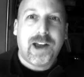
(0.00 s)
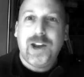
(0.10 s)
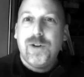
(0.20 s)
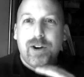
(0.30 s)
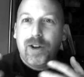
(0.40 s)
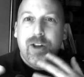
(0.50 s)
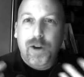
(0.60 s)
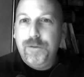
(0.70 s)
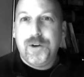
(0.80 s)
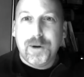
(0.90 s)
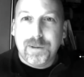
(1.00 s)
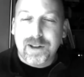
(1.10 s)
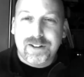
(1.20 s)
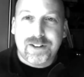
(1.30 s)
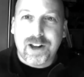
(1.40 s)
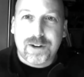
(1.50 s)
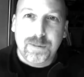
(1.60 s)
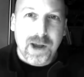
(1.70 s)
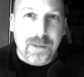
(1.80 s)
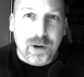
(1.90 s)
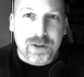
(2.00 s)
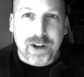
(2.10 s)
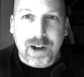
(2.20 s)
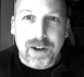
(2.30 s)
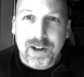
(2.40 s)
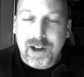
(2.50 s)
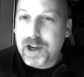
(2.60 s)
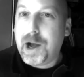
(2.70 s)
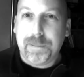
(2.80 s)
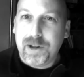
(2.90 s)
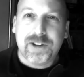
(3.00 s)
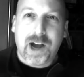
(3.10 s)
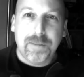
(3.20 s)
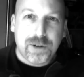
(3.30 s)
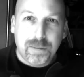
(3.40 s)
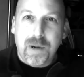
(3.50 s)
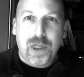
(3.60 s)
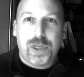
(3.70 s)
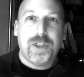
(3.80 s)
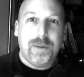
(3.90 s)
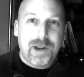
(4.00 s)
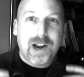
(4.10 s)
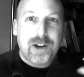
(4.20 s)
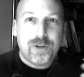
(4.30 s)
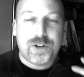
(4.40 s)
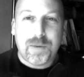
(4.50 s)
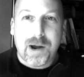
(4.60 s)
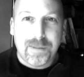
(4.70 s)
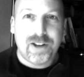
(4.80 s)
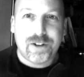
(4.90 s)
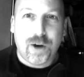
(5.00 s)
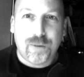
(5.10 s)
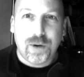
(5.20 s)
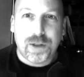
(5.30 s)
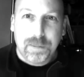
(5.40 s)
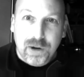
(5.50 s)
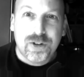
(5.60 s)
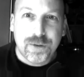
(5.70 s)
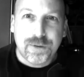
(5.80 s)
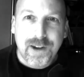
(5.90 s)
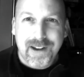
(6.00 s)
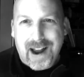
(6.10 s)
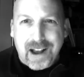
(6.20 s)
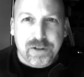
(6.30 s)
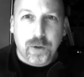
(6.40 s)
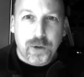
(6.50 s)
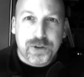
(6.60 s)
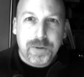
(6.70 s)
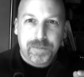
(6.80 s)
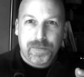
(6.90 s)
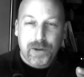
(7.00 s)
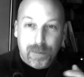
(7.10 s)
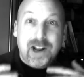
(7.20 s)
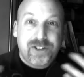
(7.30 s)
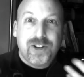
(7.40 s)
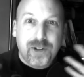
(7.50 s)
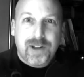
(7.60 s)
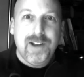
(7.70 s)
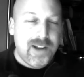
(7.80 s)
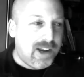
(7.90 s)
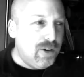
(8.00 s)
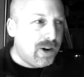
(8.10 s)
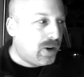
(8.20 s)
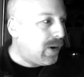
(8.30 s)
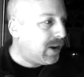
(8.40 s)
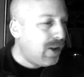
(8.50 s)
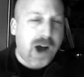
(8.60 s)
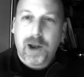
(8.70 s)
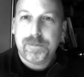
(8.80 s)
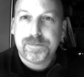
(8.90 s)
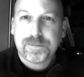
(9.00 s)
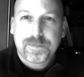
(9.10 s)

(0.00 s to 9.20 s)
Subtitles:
I hear it verbally said to me about a couple of times a month. I mean, I don't surround myself with abusive assholes, but I still hear it quite a lot.